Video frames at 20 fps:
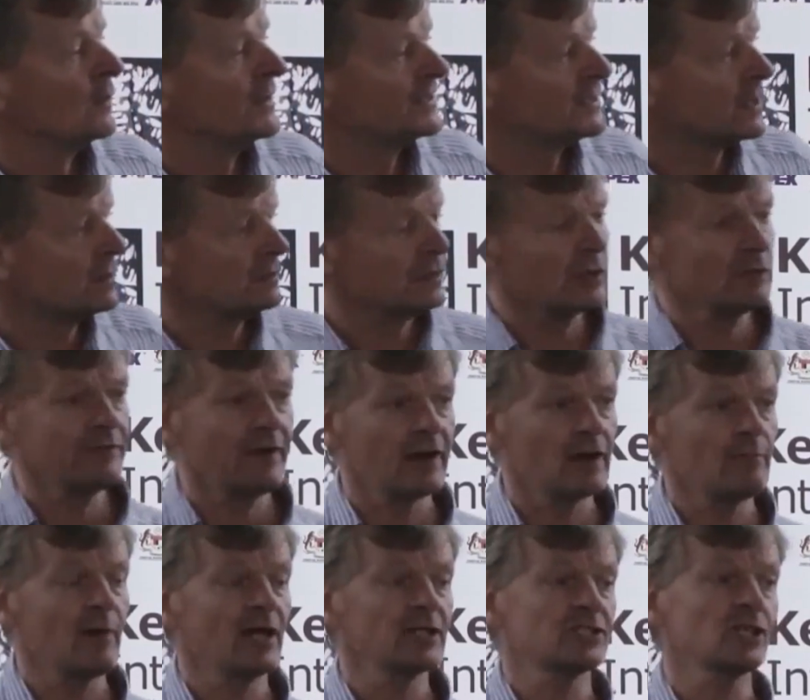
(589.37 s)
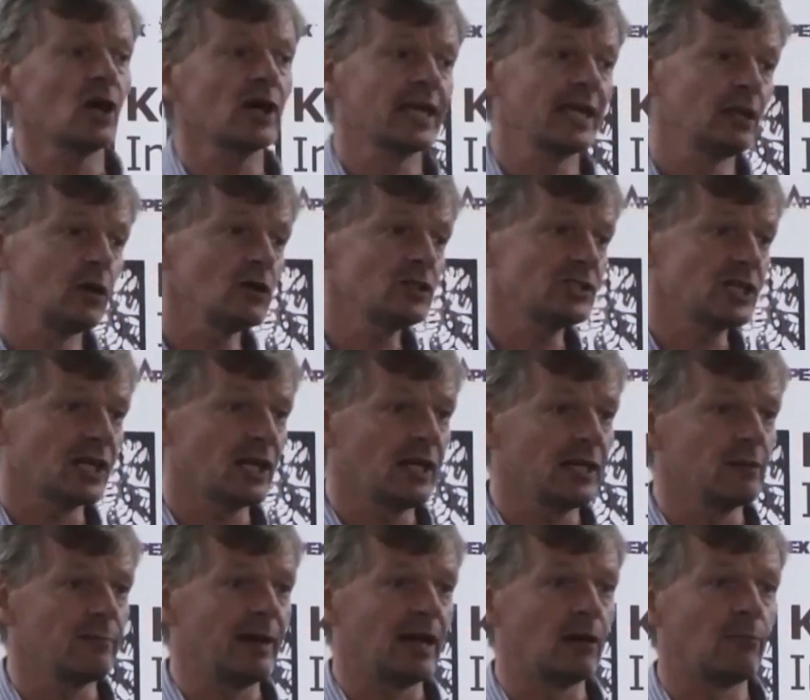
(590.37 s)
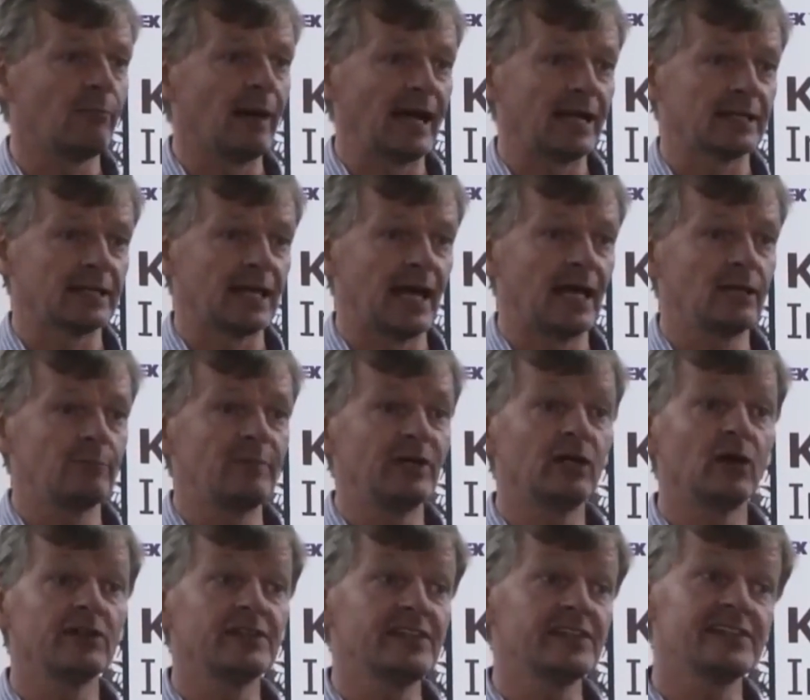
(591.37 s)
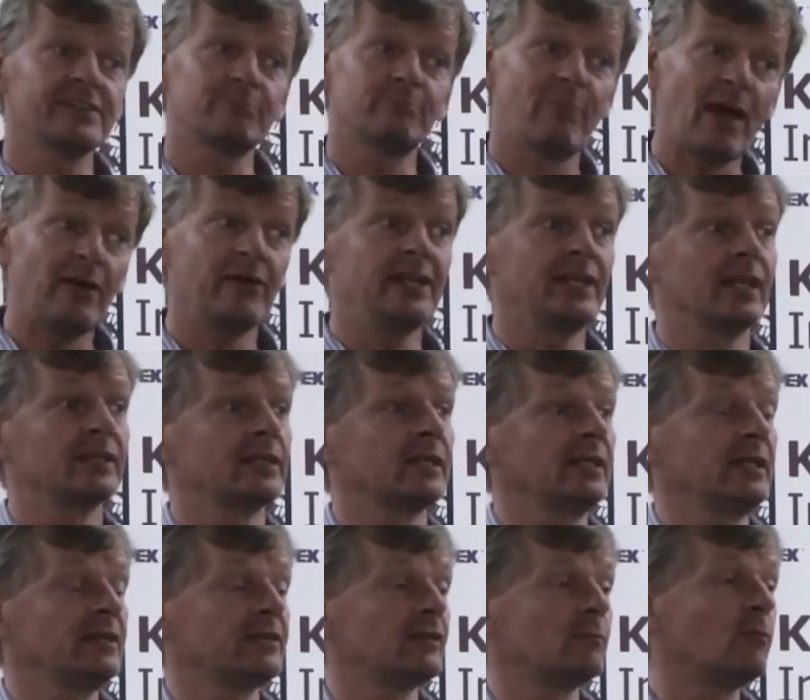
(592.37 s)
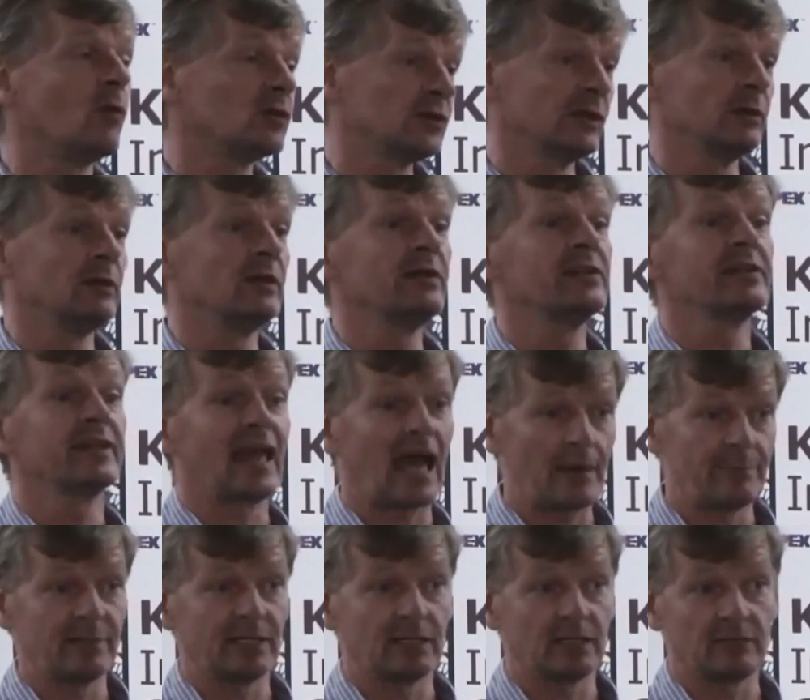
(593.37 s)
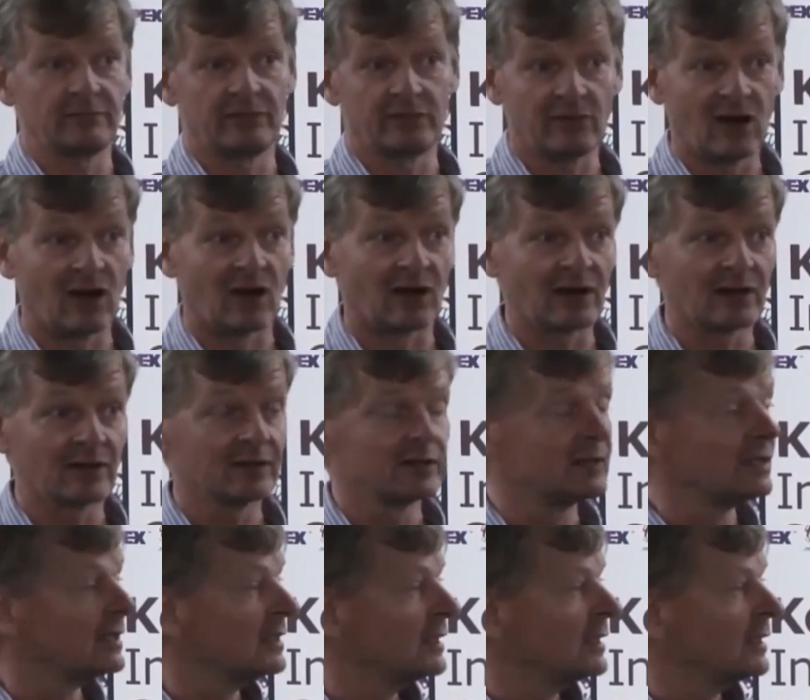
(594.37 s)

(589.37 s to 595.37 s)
We don't know very much archaeologically about Baghdad because it's buried underneath the modern capital of Iraq.